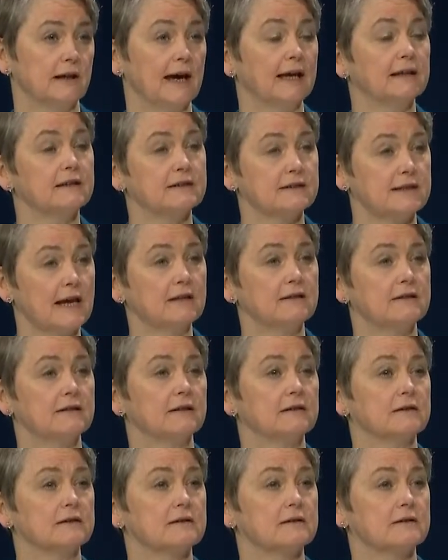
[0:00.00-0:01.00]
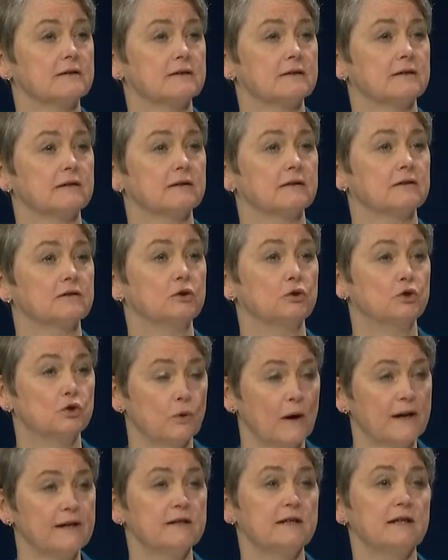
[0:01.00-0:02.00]
and sentenced to
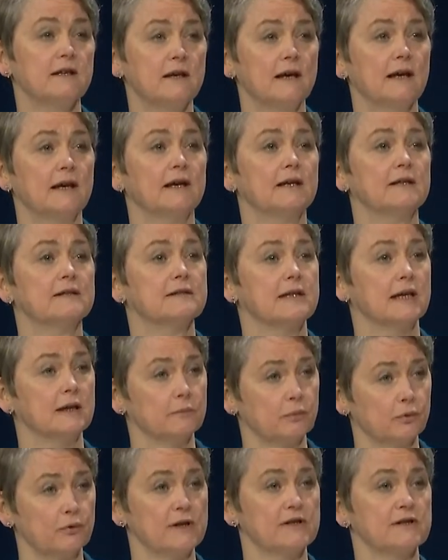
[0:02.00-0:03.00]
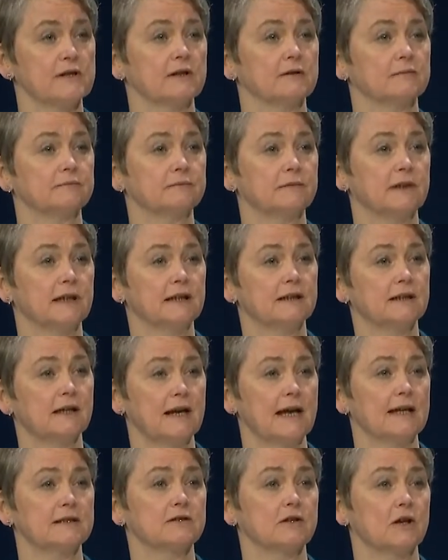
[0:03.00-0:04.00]
20 years in prison in
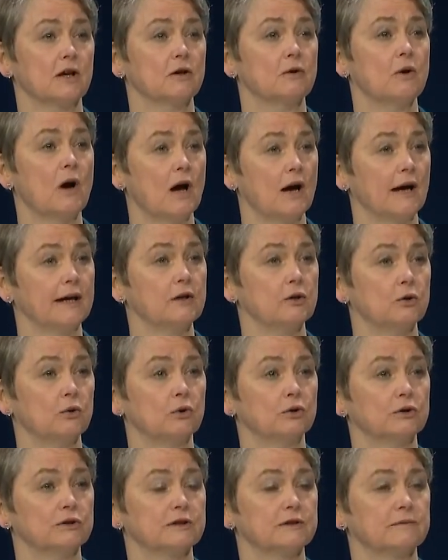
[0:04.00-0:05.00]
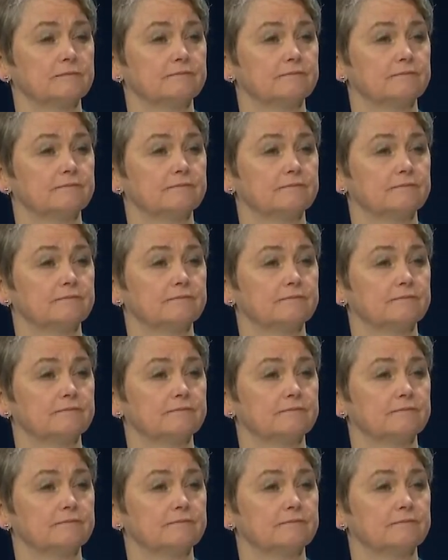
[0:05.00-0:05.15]
Glasgow High Court.